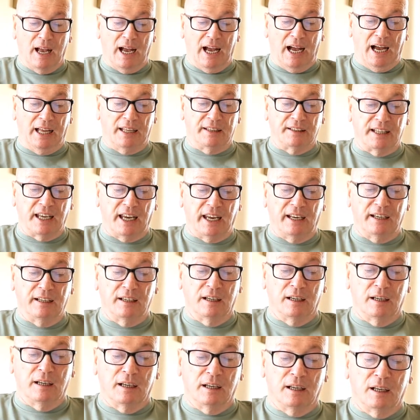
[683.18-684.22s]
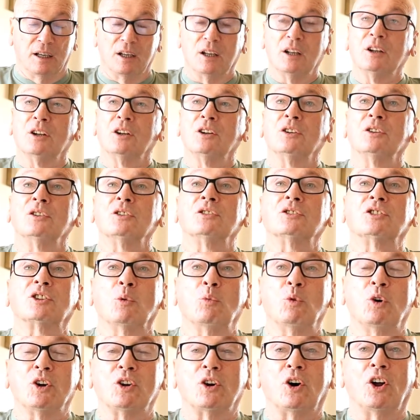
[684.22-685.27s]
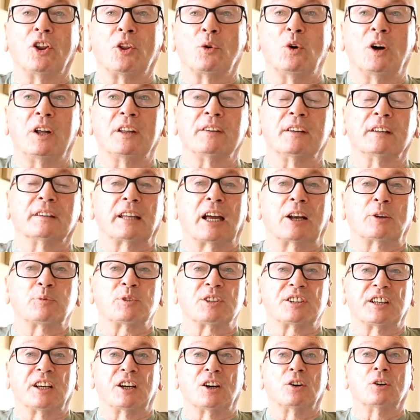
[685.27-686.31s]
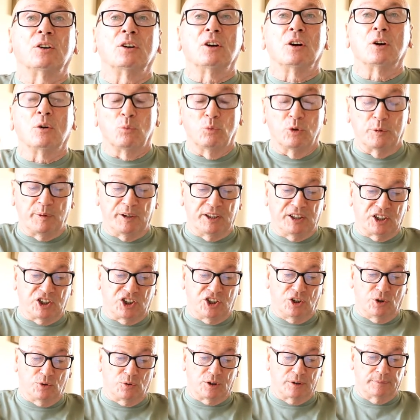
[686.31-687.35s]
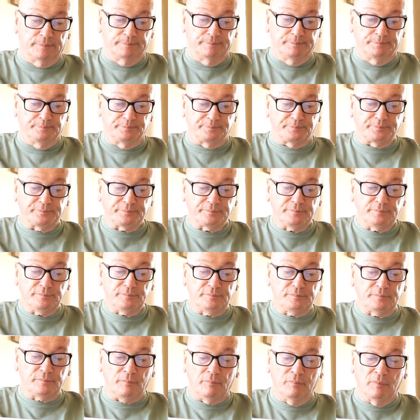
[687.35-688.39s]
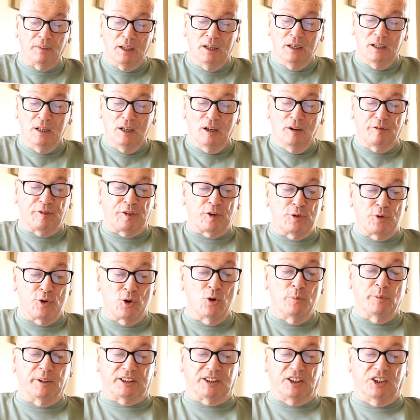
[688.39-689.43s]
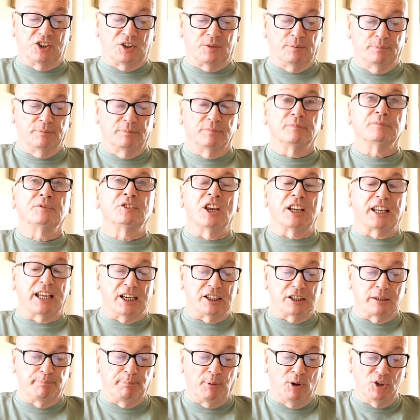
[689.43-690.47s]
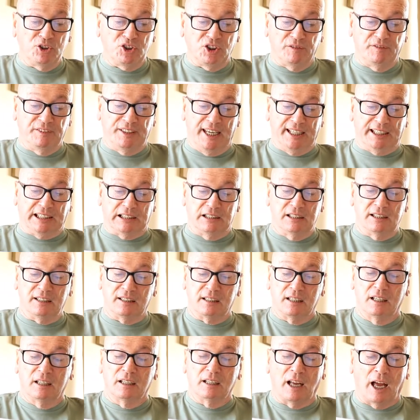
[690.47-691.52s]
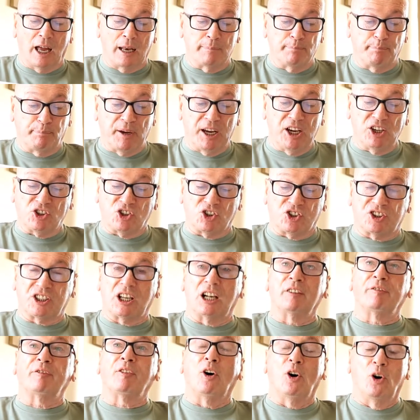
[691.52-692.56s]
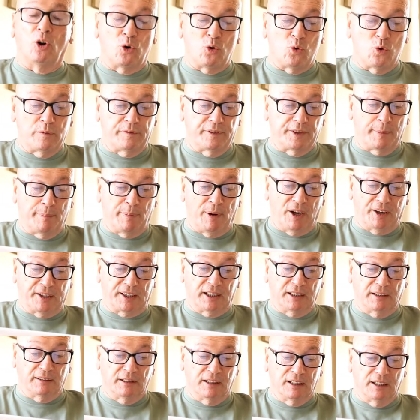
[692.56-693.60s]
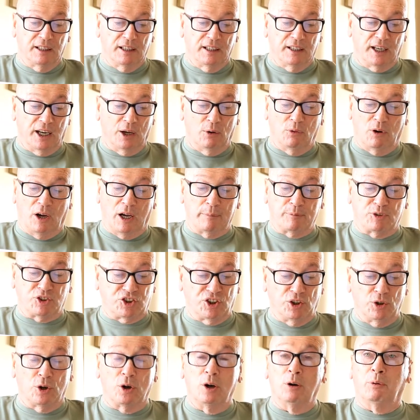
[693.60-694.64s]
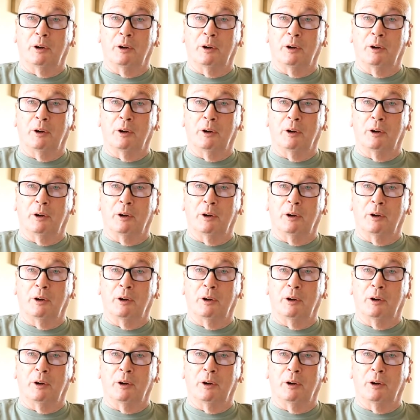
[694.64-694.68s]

and then the one other one that was there would be the cure. For rheumatism, you get a bunch of nettles and beat yourself all over the body. Now, I'm sure